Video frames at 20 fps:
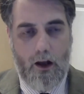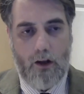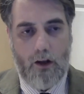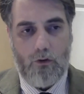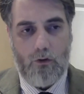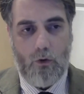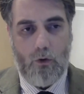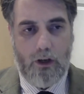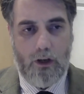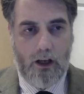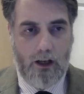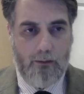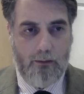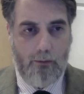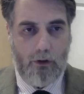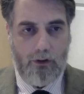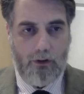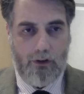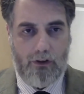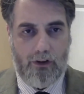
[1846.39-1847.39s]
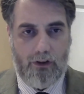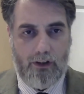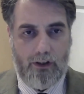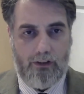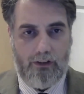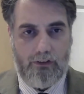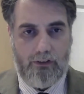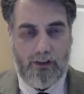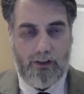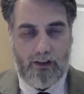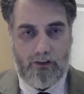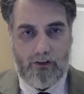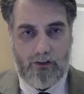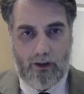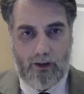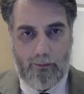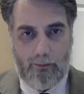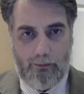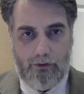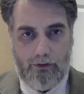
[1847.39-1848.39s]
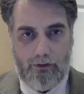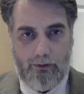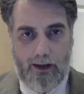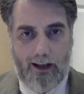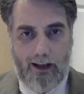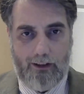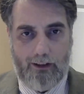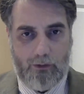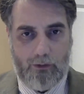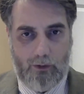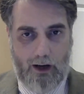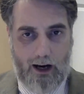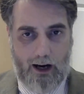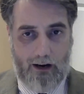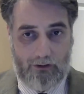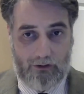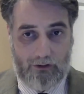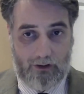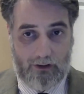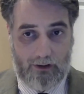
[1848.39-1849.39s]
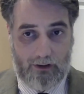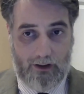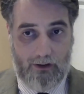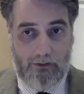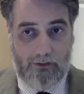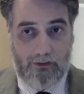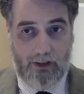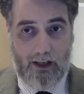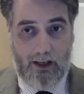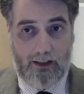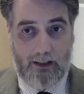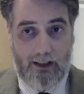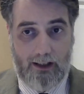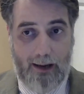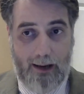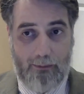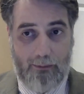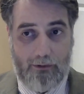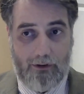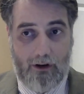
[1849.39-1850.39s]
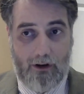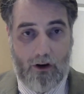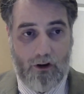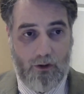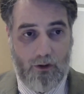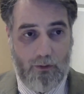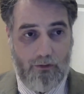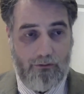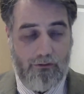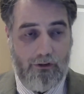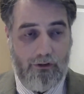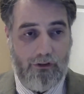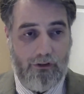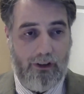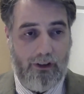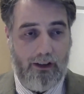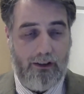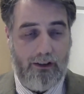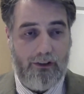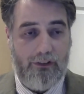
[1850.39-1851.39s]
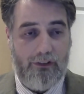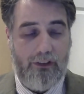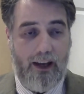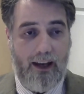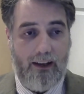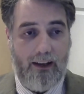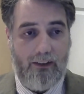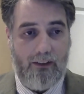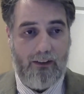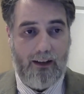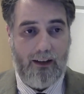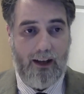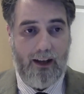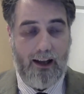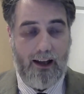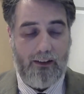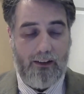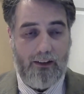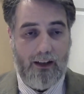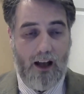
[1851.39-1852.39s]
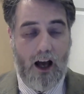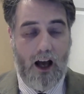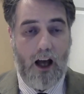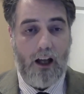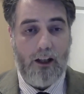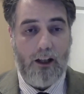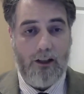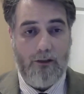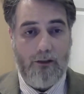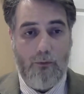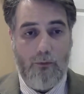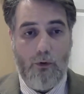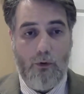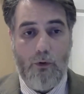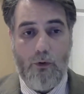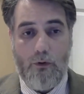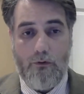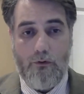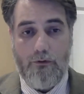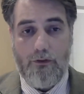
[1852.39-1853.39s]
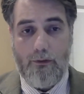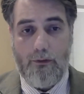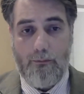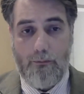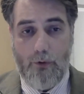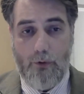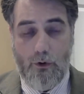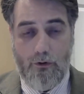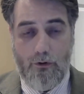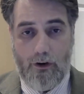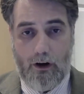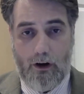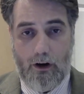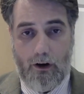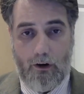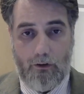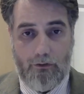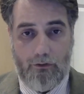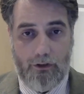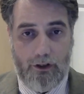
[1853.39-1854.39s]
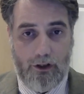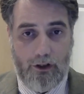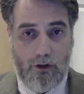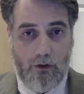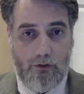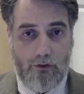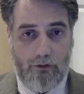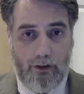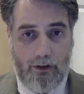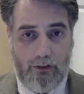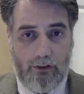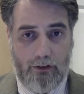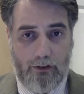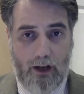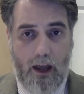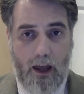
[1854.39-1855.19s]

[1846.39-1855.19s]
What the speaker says: Talking in monotheistic terms, elsewhere Aristotle gives an elaborate argument for a single deity as an unmoved mover of the universe.